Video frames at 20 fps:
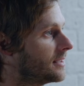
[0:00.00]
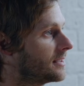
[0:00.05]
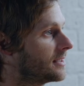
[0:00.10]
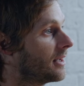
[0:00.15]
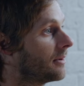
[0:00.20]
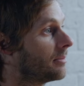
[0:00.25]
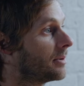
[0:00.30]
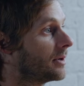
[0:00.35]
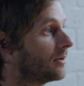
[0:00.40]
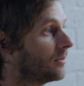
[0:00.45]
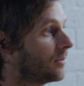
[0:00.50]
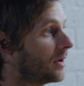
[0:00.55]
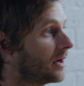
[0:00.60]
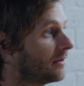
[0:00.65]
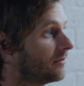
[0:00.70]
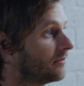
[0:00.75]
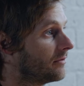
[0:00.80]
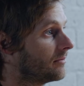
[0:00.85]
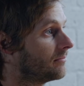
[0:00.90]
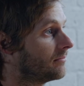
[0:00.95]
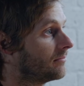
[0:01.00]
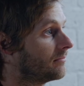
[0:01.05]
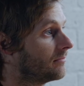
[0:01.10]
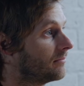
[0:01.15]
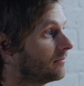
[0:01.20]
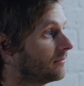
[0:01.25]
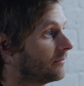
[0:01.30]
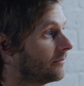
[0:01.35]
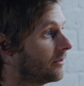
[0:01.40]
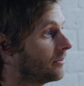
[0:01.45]
stepping away
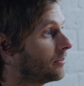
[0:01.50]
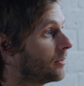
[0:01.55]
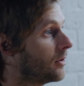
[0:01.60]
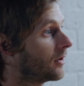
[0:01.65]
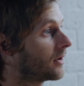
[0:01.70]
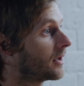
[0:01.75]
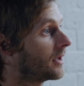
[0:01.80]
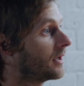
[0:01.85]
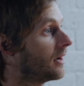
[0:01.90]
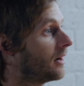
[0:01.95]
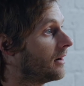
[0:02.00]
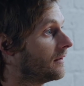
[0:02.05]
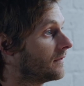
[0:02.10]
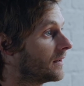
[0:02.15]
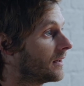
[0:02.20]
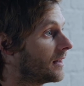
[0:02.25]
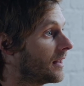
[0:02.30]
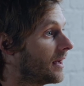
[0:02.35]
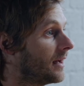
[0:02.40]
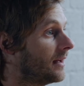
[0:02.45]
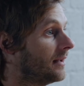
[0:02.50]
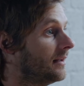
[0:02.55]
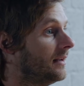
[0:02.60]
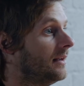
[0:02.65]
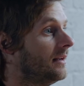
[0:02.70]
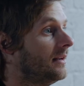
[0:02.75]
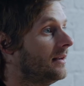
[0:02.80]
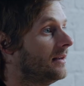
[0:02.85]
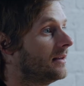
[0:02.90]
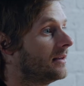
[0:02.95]
from hockey after that
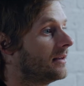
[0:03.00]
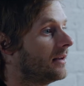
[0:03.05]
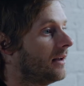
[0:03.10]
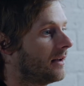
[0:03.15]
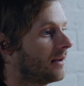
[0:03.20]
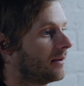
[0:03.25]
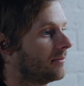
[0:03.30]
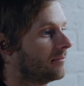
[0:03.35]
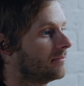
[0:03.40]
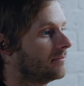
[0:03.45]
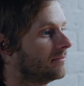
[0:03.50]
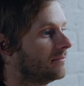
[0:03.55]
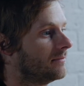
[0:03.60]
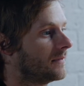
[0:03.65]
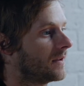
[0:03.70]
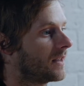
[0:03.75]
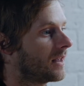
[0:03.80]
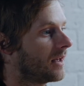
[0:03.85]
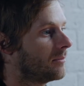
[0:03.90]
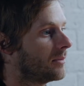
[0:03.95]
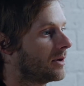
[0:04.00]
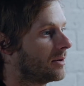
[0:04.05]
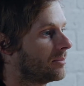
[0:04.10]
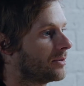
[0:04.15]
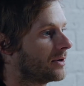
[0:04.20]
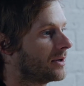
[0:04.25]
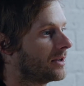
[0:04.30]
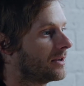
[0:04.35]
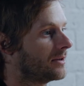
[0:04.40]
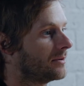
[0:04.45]
gave me a
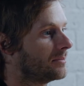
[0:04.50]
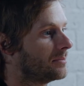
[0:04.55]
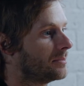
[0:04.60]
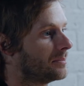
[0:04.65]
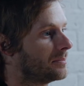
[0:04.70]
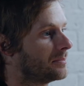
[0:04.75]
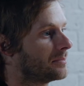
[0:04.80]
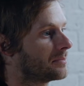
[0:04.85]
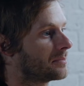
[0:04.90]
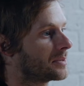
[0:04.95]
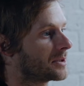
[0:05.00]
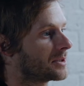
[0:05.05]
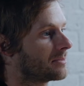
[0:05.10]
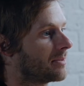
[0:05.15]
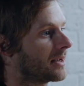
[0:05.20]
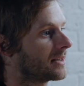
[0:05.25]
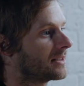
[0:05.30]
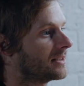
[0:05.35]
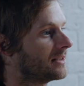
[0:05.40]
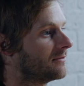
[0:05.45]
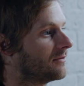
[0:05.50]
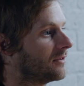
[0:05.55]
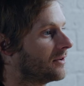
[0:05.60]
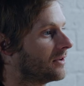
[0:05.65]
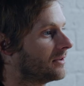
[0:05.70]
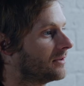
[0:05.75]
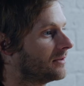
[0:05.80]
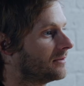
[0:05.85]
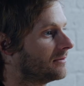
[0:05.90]
pretty good perspective on